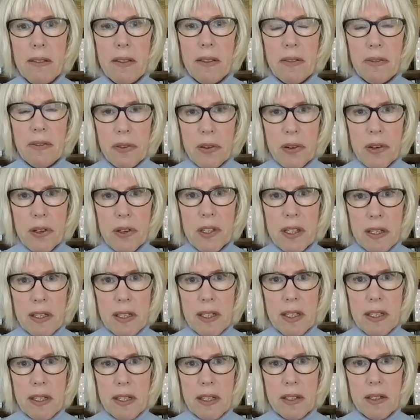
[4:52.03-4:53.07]
the first
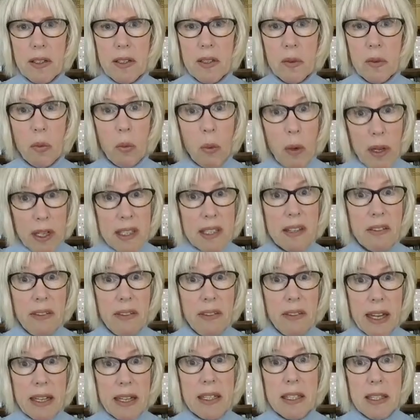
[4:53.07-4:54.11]
instance, once a
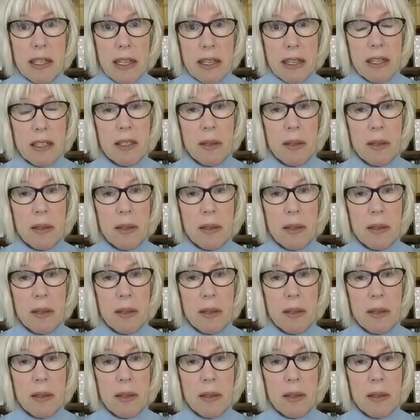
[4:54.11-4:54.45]
vaccine